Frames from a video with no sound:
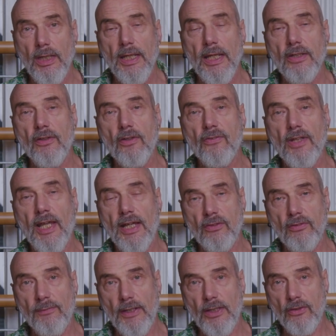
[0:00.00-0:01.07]
It doesn't
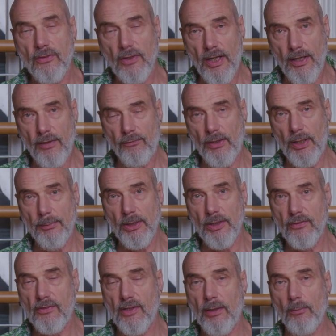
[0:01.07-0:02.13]
activate the diaphragm in the
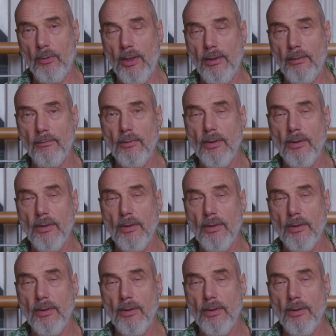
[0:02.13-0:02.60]
same way.